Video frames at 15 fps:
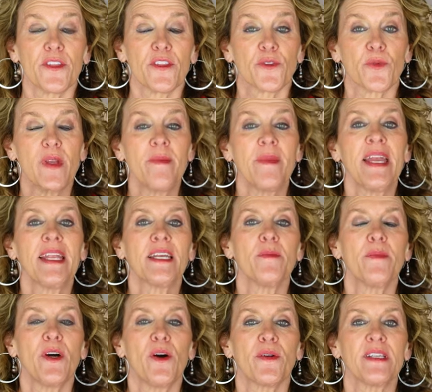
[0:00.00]
The three main
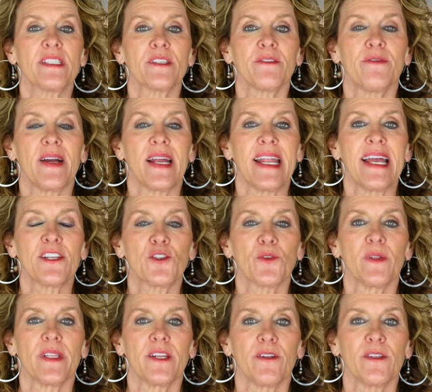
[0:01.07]
components of
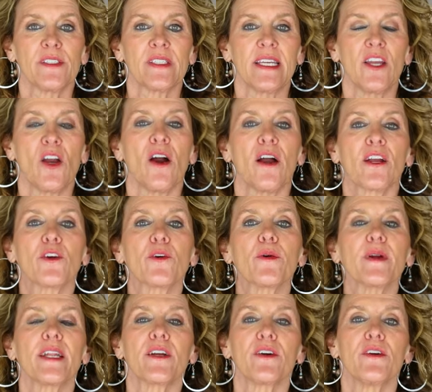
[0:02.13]
financial literacy are
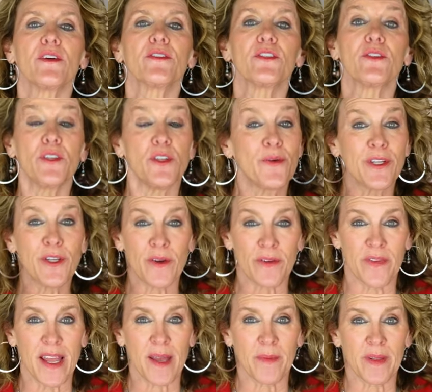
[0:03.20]
critical to you and your
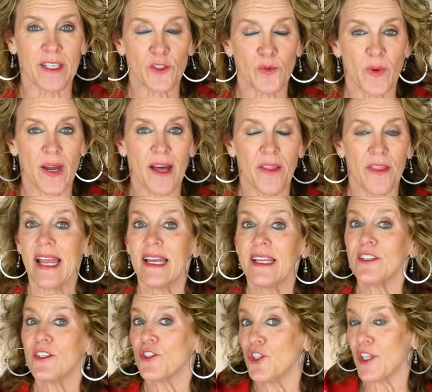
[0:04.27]
family's wealth
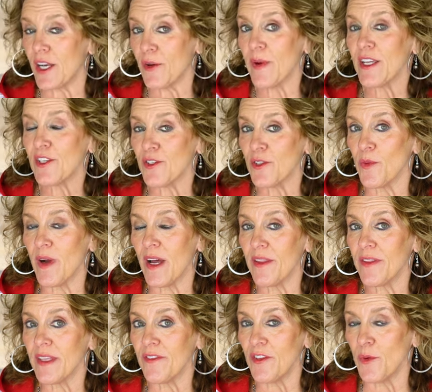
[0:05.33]
and generational
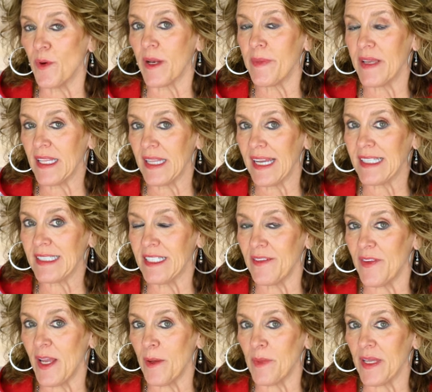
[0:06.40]
wealth if you want to be a legacy
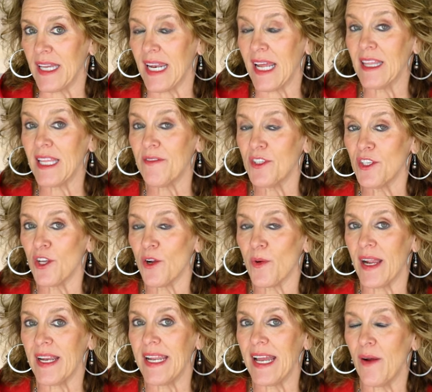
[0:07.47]
family. And I'd love to know
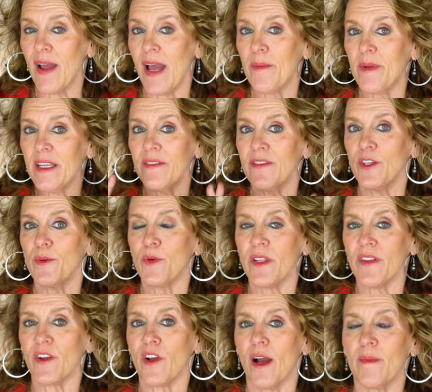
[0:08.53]
right now, how many of you, put
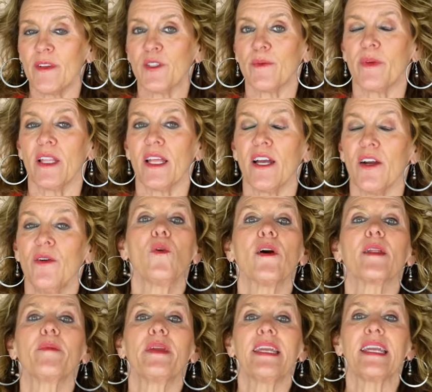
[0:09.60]
in the comments below,
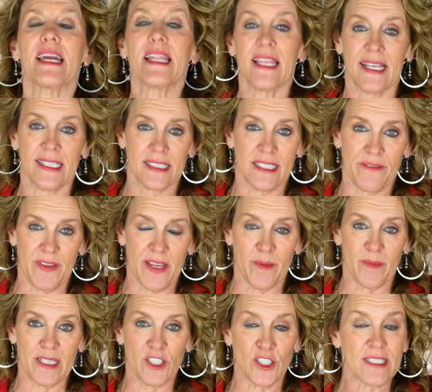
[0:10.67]
want to be a legacy
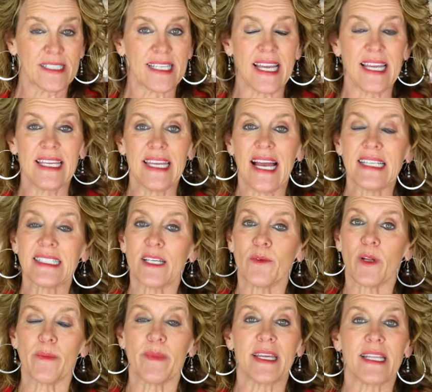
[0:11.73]
family? Just say, yes, I
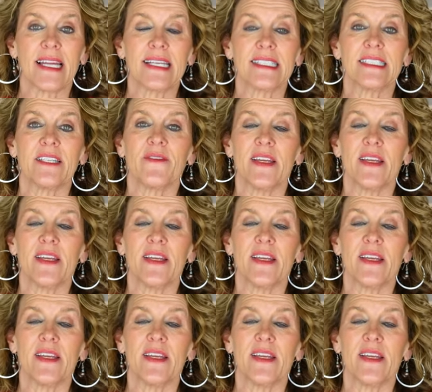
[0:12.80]
want to be a legacy